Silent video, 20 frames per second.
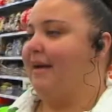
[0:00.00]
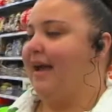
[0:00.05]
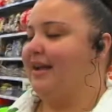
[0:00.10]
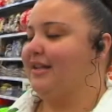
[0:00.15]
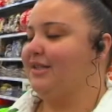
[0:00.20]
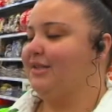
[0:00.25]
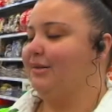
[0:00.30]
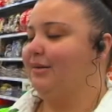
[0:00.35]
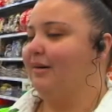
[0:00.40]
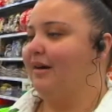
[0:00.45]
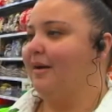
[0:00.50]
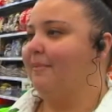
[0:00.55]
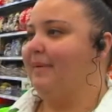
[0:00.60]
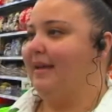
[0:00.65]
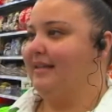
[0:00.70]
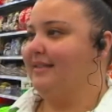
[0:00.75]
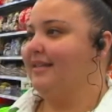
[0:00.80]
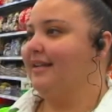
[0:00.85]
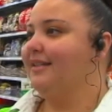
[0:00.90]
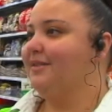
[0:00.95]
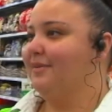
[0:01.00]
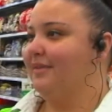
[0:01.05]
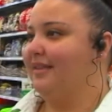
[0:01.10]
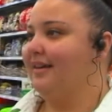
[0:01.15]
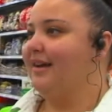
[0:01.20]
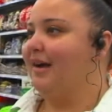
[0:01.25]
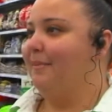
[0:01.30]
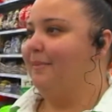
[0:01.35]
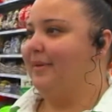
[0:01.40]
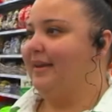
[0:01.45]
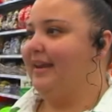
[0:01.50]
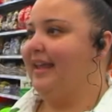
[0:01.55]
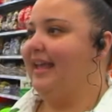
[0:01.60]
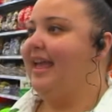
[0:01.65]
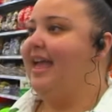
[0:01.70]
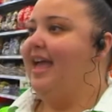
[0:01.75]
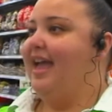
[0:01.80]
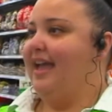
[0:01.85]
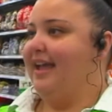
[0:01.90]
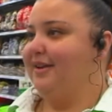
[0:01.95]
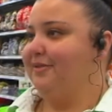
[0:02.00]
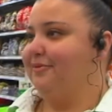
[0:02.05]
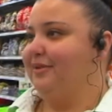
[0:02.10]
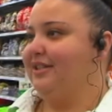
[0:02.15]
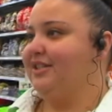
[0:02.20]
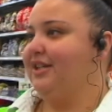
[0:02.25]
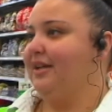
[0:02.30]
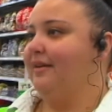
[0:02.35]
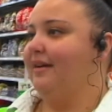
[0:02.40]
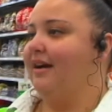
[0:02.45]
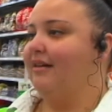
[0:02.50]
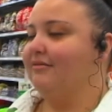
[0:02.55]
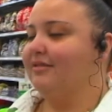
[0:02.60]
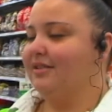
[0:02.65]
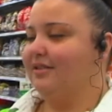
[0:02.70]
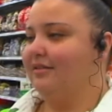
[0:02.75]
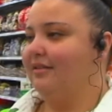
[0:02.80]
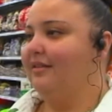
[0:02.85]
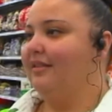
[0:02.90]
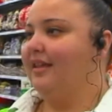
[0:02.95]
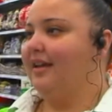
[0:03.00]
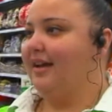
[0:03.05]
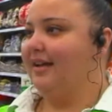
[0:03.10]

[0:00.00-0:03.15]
back to our basics with the company and reaching out to the